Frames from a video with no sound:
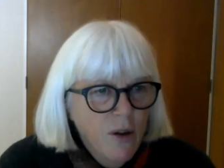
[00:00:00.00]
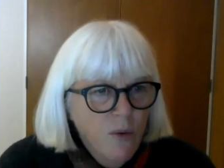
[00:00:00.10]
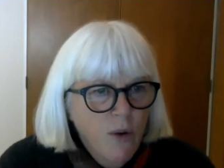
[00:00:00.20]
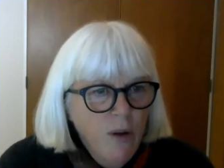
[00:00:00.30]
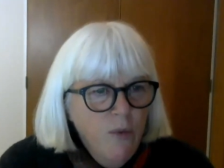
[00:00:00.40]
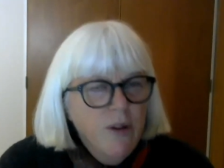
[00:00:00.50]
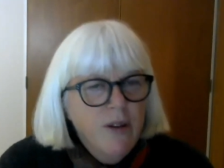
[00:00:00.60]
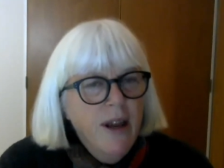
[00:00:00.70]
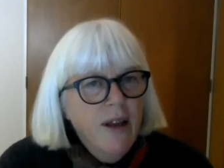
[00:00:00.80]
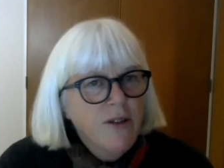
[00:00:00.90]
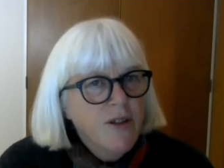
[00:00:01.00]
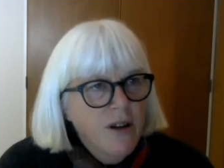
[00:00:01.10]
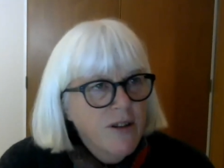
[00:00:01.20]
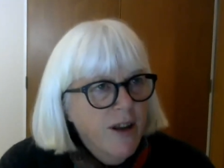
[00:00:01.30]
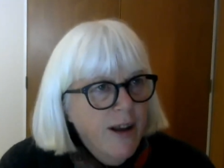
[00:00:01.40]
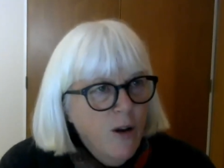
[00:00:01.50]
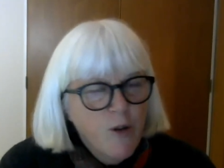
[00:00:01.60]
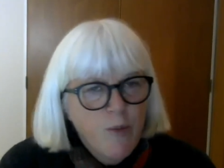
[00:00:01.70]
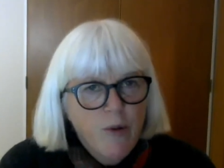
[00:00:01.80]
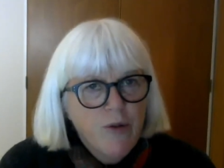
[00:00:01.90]
we would downsize our
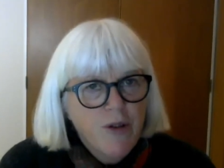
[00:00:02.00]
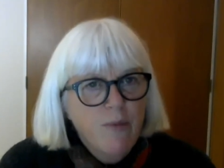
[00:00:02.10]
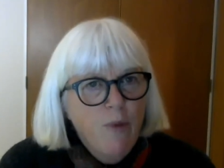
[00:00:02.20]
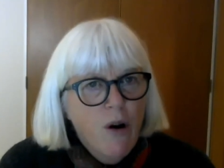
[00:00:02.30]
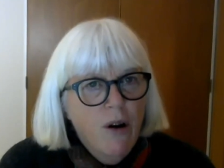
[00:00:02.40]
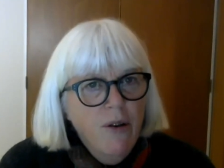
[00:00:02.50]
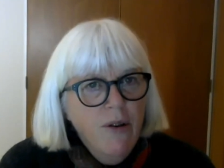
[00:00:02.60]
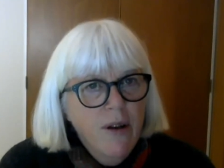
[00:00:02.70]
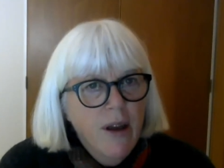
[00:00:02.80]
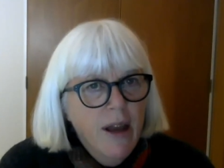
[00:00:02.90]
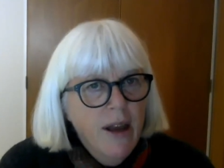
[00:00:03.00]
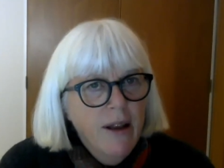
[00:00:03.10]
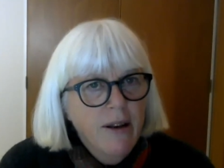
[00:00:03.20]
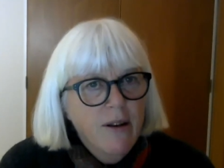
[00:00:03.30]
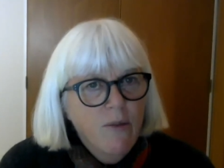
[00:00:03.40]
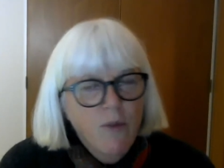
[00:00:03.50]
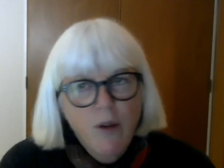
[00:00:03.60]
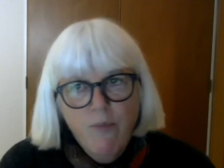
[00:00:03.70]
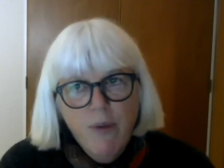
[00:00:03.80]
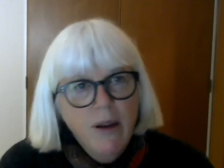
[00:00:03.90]
hospitals tomorrow, and
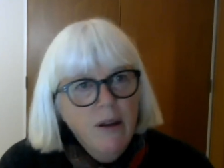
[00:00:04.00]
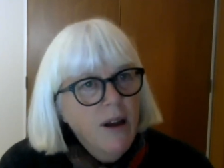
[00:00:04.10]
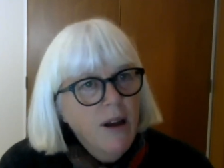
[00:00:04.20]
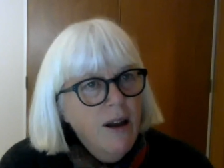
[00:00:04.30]
we'd be